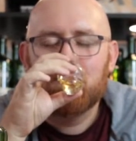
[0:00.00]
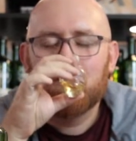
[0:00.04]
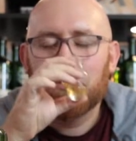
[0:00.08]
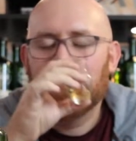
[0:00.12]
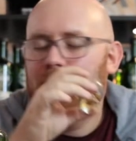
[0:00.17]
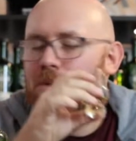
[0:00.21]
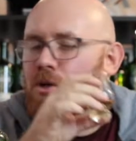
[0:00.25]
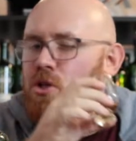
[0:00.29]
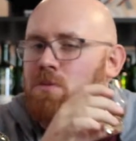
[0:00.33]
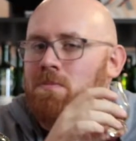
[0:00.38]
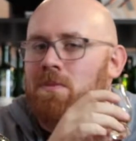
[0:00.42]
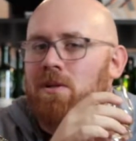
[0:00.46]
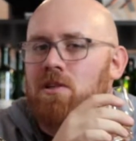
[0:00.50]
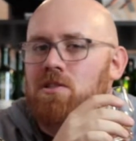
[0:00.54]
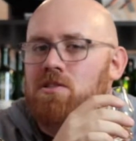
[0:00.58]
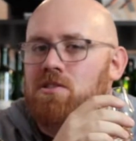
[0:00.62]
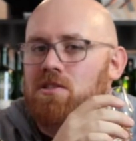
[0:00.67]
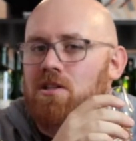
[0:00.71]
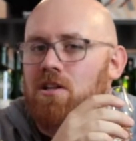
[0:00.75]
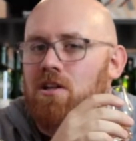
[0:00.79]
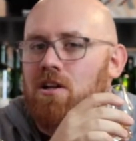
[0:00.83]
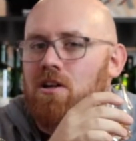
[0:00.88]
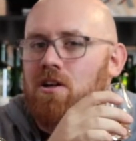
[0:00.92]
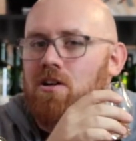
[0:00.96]
Bushmills is
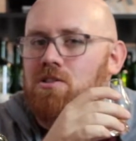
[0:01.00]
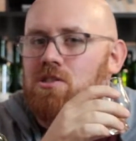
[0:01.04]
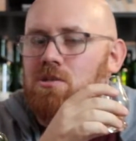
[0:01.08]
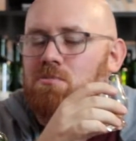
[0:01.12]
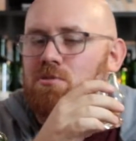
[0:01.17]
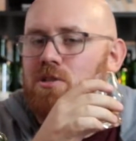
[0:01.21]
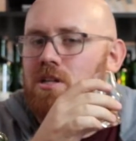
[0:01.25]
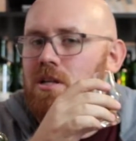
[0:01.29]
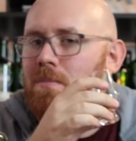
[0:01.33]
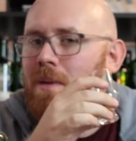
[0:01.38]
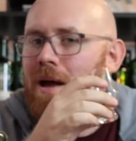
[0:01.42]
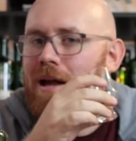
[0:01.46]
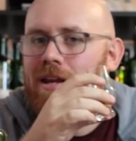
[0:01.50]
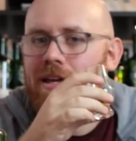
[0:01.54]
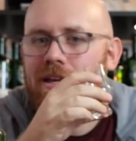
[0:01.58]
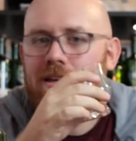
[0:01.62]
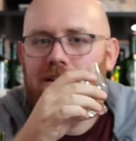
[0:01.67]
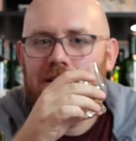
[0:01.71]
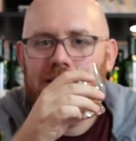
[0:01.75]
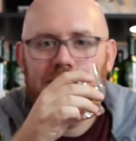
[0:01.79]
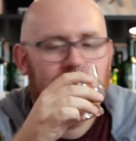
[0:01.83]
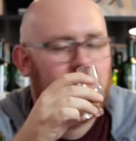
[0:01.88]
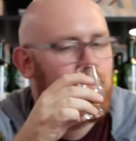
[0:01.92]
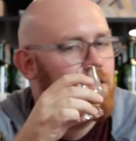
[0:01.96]
going to cost a pretty penny, and
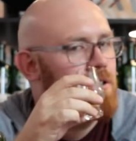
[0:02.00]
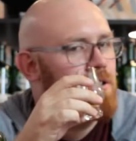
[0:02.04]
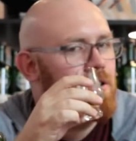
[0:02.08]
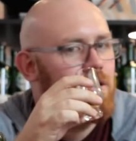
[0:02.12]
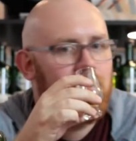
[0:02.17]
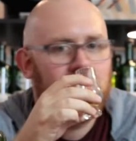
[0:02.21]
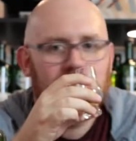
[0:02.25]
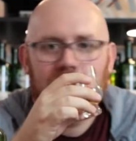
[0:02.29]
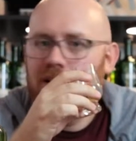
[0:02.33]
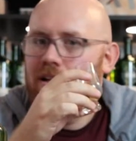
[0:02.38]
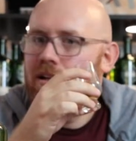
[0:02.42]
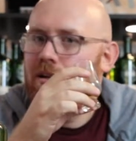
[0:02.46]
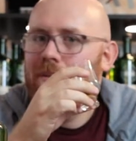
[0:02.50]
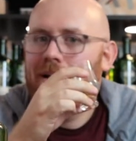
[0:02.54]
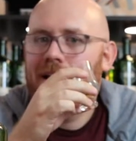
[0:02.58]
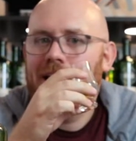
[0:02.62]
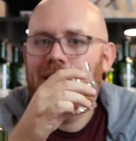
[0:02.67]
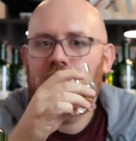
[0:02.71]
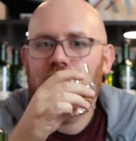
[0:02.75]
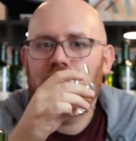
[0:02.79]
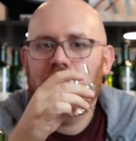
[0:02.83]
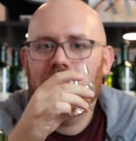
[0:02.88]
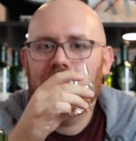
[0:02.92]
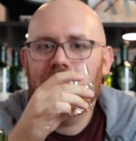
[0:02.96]
it's going to cost a little bit
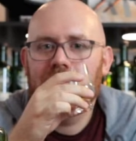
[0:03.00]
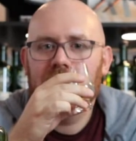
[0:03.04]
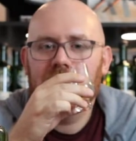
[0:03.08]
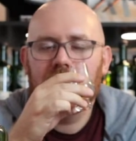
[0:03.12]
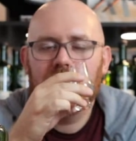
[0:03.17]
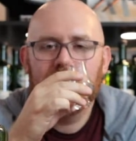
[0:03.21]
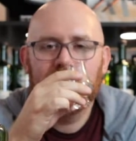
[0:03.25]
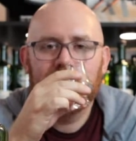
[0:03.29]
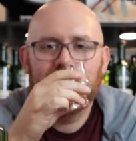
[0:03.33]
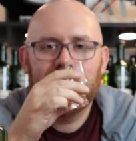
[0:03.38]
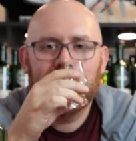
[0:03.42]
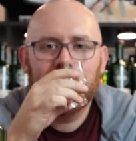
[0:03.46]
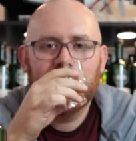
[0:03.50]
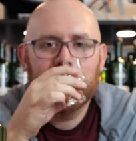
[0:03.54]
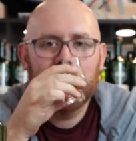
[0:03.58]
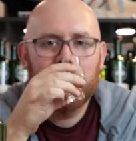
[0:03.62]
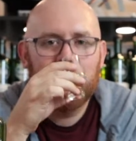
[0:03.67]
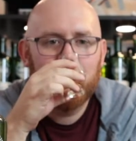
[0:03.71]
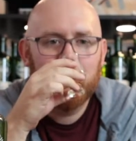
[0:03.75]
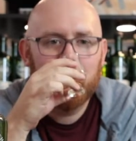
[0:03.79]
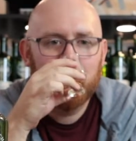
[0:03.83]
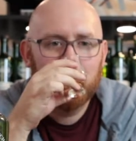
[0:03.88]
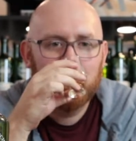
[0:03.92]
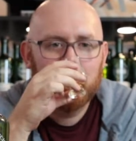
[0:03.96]
extra if it's going to be
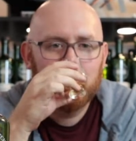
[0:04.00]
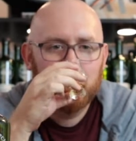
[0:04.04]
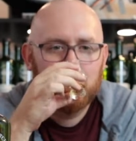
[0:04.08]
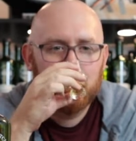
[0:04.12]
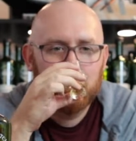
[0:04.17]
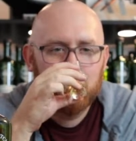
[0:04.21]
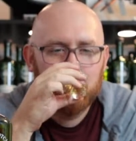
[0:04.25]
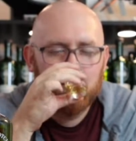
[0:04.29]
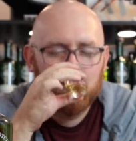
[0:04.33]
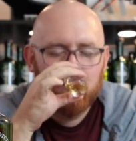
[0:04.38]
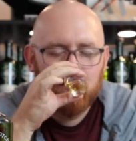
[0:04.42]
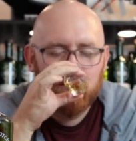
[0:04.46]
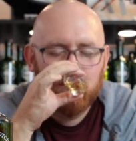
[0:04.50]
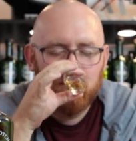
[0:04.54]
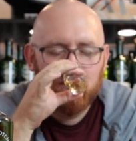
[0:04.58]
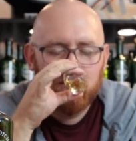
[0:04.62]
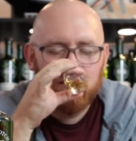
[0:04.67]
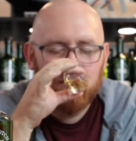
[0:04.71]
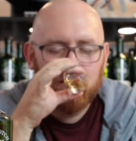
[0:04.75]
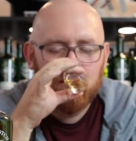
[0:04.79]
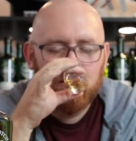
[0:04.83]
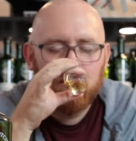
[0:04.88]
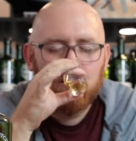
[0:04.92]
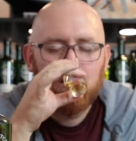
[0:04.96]

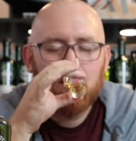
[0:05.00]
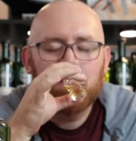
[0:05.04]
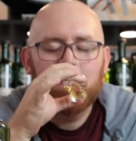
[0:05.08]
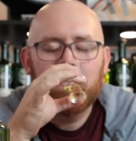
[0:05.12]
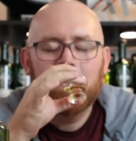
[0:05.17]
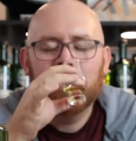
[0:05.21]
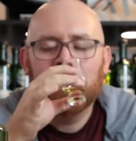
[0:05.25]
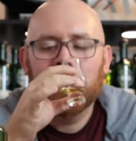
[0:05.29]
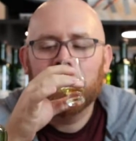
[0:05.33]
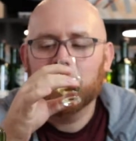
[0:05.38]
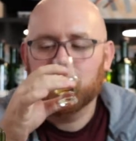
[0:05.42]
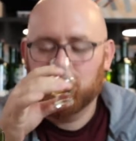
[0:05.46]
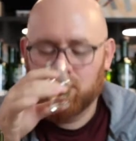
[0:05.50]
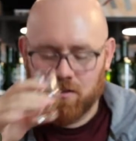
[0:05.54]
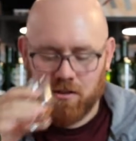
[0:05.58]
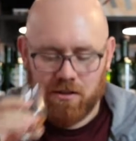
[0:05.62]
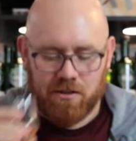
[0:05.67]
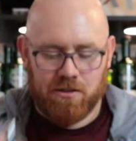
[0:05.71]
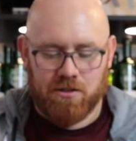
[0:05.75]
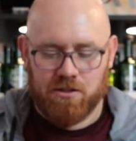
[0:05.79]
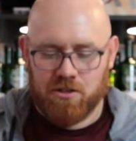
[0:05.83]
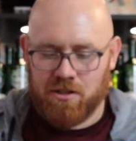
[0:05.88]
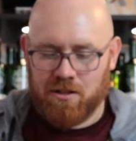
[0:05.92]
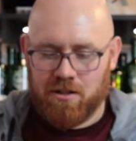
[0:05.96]
coming via
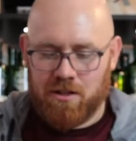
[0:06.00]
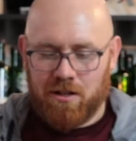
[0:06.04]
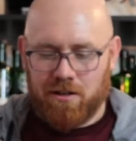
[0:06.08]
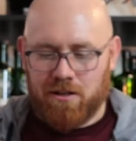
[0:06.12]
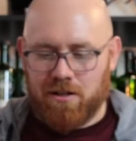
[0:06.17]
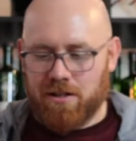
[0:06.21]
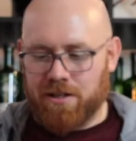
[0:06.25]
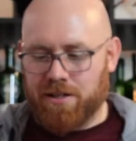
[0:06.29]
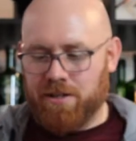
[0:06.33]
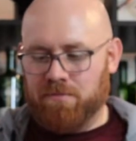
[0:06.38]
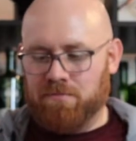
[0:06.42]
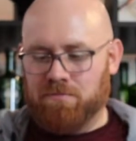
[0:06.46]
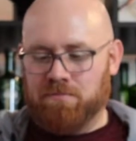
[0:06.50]
Scotland. All right.